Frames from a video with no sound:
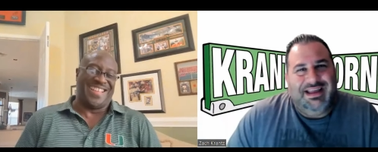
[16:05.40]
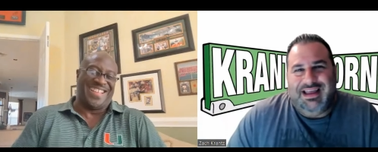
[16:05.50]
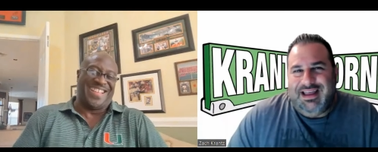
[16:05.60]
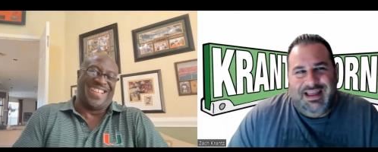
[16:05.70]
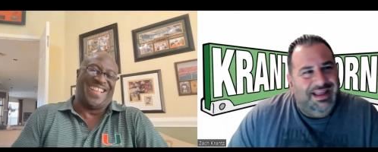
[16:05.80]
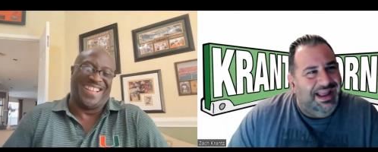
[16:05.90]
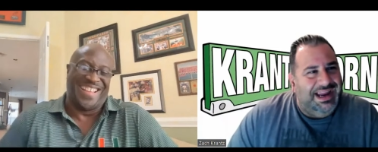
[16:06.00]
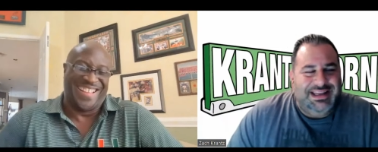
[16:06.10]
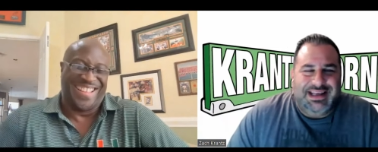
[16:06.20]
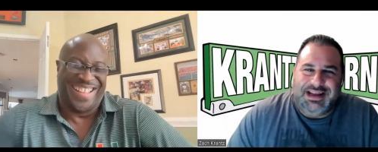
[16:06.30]
Speaker 1: uh, I
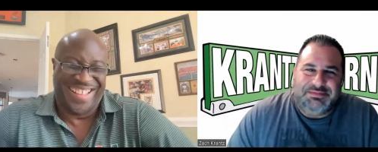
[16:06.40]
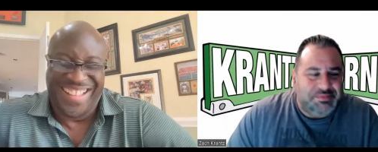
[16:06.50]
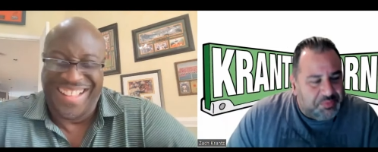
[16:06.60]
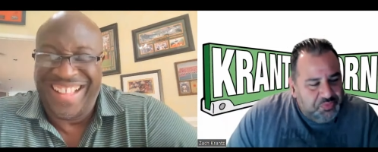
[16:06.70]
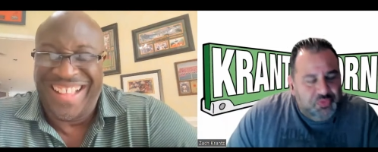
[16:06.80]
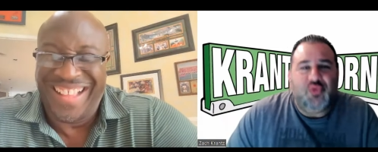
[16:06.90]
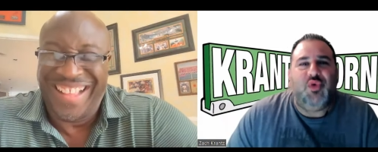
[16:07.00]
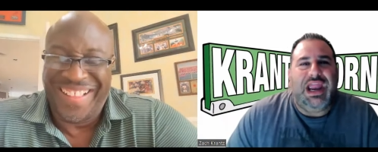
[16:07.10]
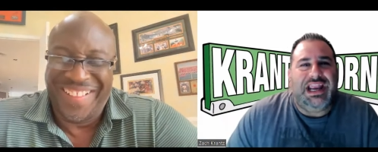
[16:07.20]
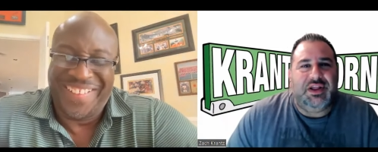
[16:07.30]
did it.
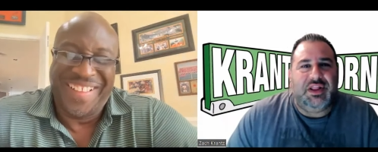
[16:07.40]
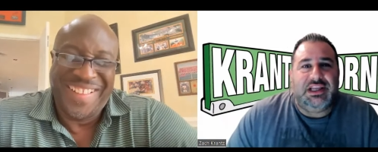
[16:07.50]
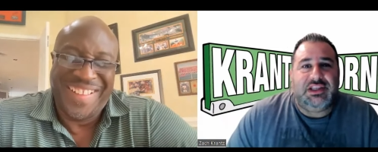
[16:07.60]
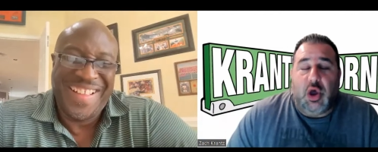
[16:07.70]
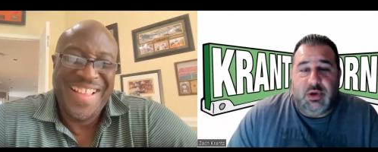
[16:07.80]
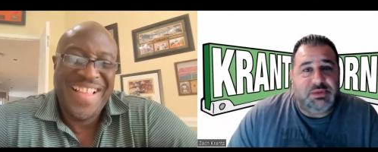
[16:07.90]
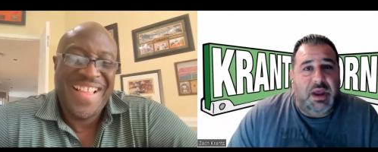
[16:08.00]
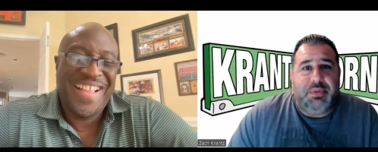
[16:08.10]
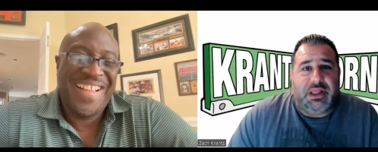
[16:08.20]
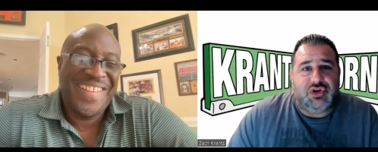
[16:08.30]
Randal, it's always
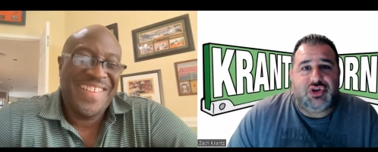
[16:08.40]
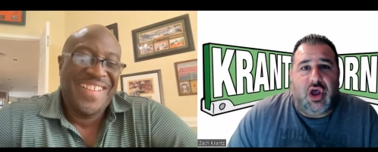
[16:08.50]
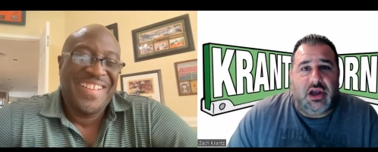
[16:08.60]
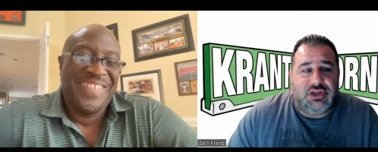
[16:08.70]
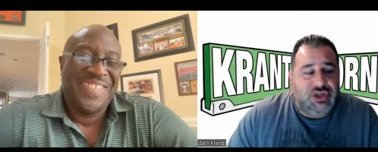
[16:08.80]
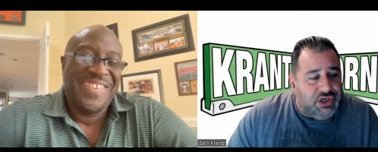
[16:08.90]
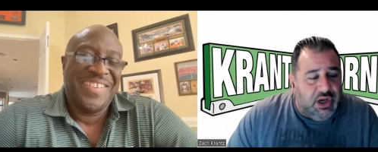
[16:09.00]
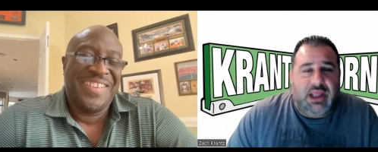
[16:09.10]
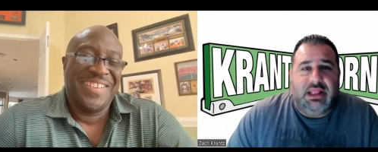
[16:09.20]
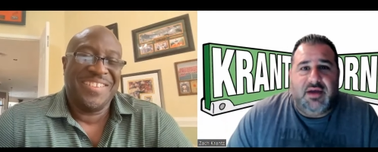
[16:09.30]
my pleasure talking to you. you
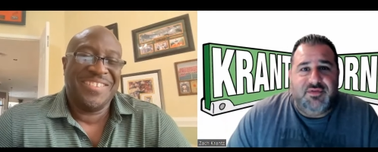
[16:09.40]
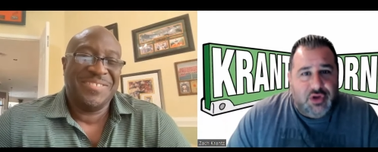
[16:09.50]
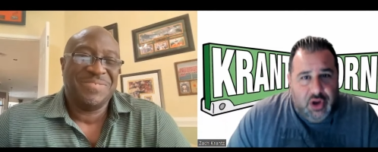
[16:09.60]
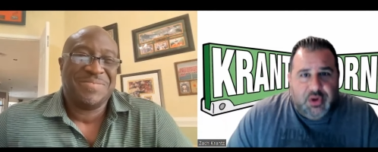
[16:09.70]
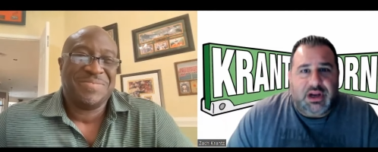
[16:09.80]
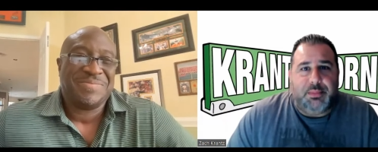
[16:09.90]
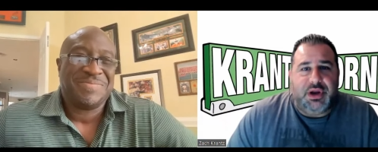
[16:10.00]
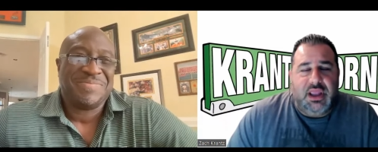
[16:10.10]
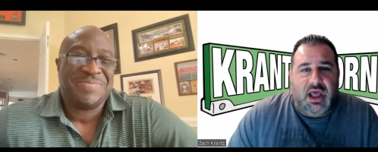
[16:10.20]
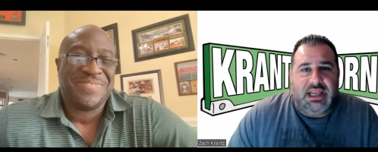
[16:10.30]
know I love you. you know we're going to
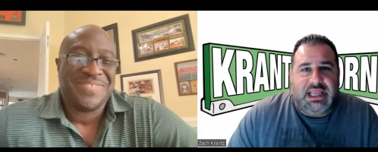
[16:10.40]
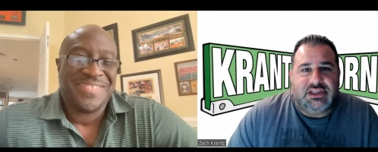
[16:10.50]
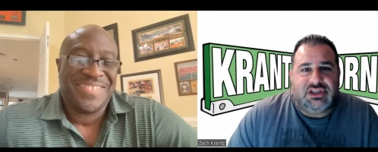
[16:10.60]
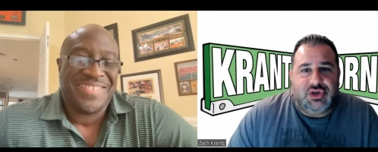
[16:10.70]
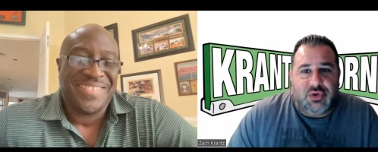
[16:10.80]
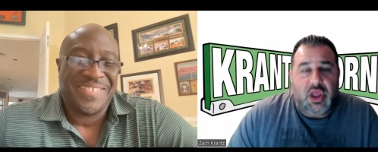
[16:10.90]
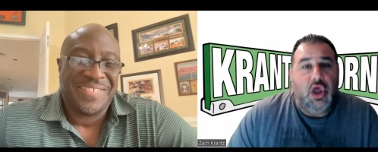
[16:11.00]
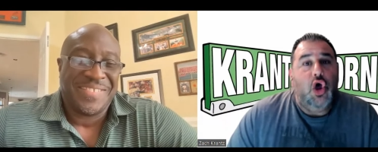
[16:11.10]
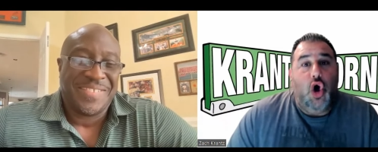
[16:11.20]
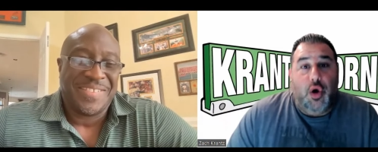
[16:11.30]
bring you on again soon.
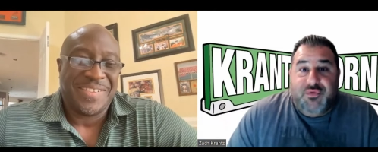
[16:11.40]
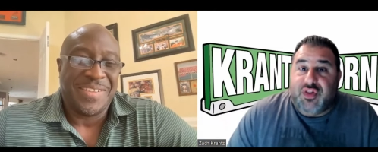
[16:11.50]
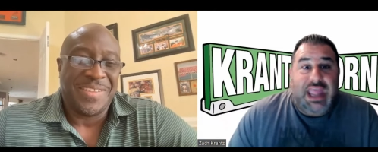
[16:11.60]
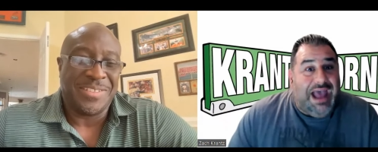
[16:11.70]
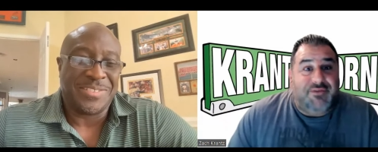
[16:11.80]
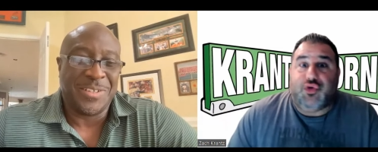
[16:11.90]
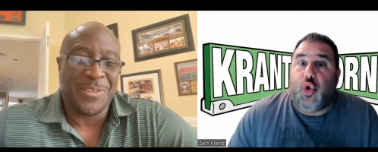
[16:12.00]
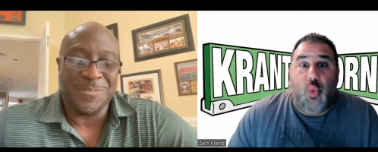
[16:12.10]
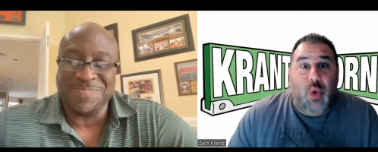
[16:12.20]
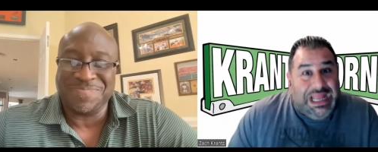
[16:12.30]
Hopefully, okay. after
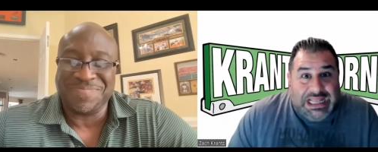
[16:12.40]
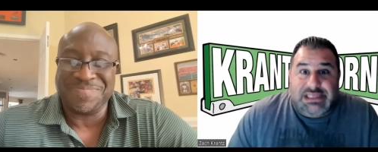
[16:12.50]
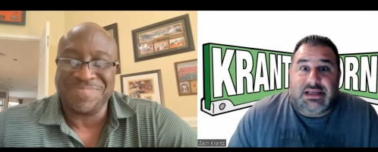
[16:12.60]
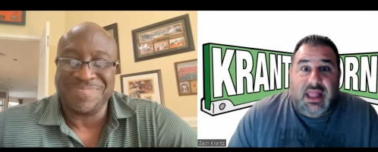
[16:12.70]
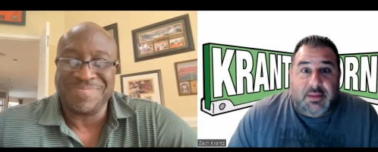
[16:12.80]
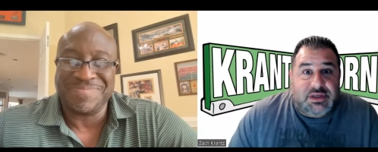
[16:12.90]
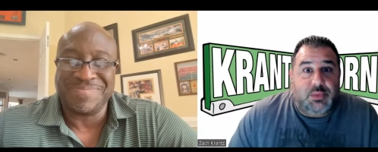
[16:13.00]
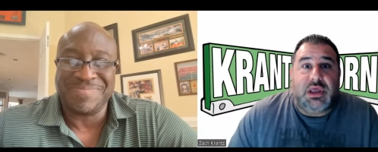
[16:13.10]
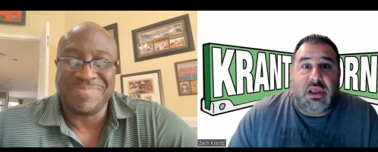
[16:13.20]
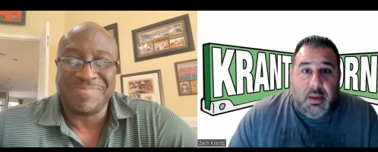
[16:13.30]
a win against Clemson,
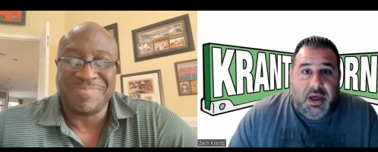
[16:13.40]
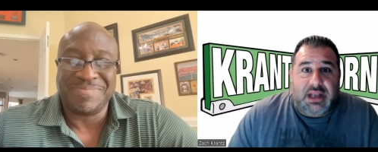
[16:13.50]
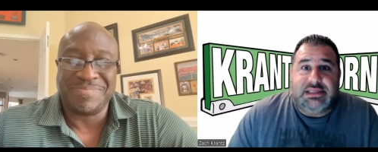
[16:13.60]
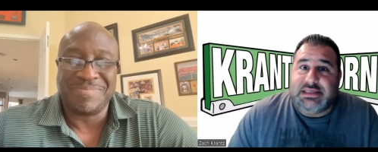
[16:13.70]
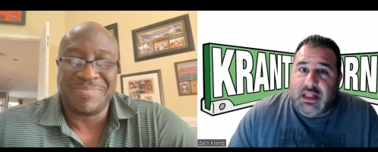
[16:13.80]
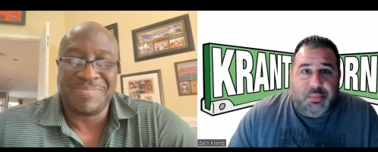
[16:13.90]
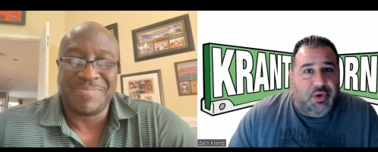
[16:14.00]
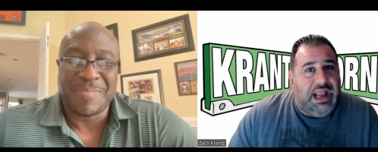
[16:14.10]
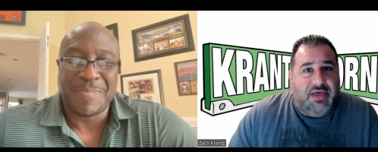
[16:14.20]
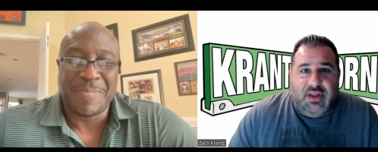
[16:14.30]
we can come on and
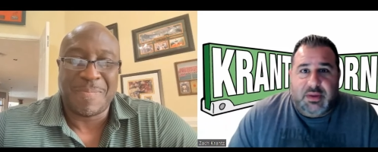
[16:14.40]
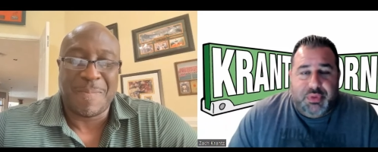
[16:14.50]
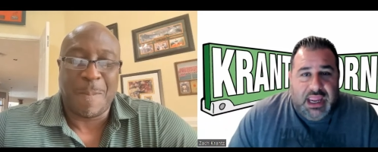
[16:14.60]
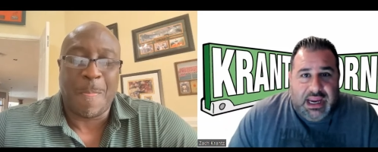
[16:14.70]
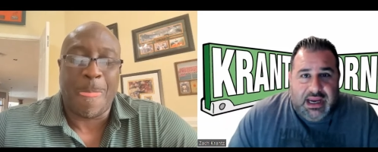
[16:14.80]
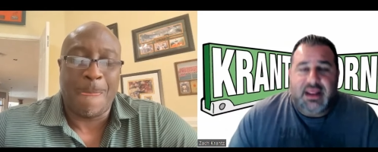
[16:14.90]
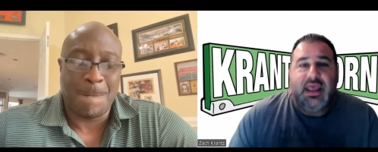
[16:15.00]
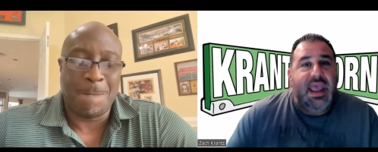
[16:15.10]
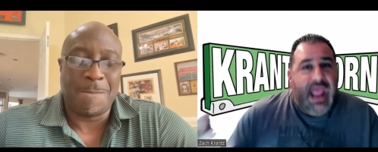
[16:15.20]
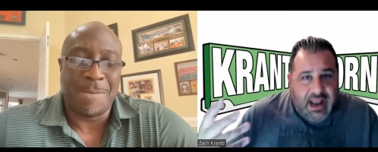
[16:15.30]
celebrate how they played
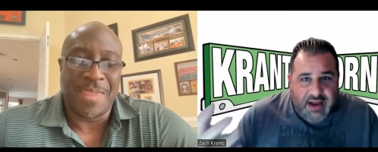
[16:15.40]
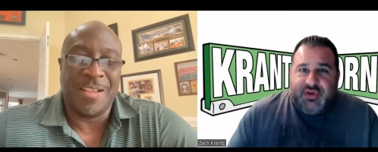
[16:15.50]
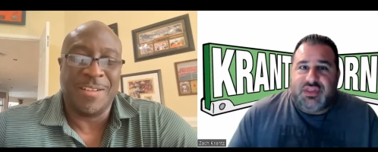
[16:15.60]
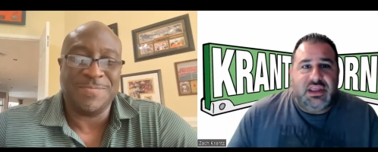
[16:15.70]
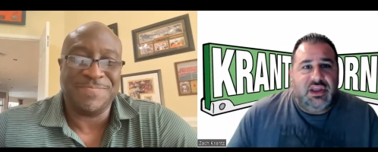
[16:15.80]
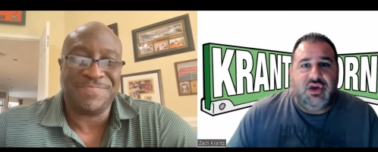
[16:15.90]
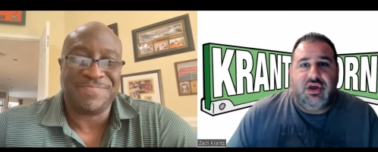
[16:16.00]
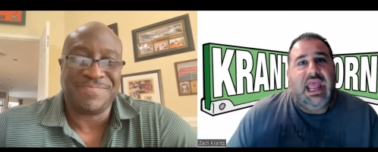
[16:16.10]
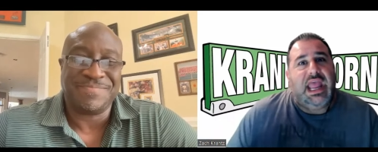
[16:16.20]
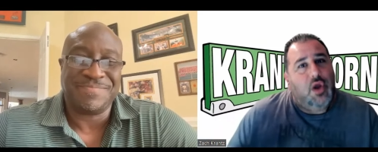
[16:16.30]
and everything
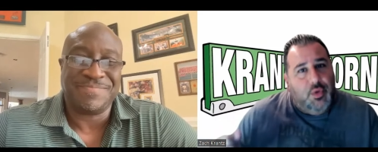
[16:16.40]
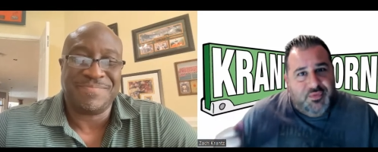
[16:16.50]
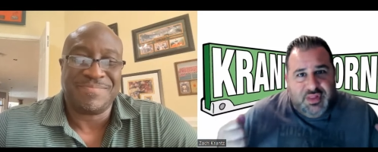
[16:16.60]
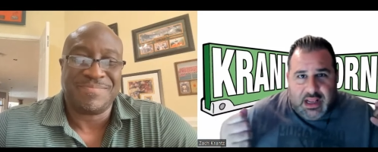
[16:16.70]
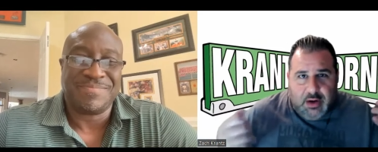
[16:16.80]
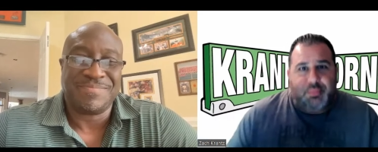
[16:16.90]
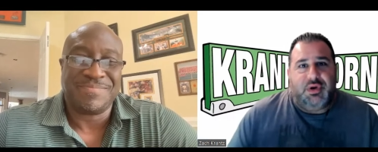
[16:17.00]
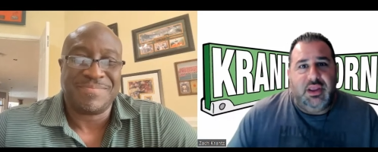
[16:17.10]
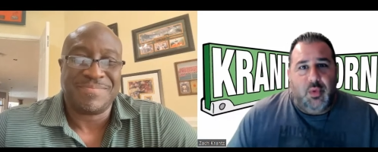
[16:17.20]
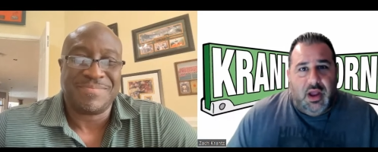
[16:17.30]
good. And hopefully, I don't
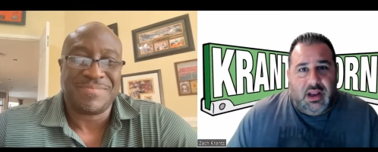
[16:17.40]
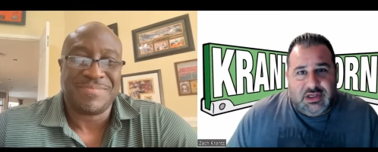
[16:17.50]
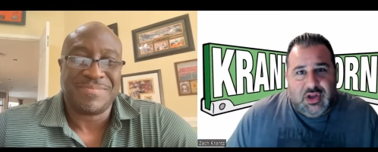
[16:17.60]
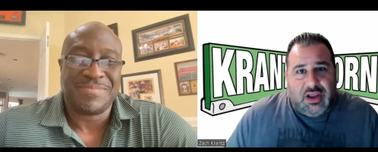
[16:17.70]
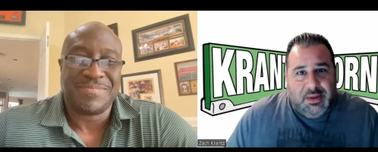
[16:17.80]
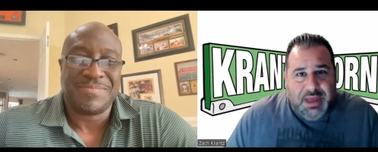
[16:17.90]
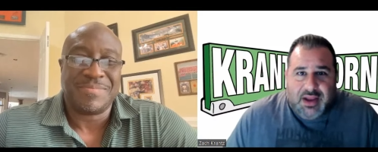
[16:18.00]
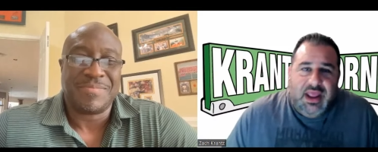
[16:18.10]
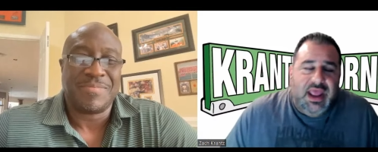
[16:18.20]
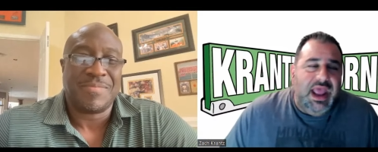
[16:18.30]
bring you on to talk about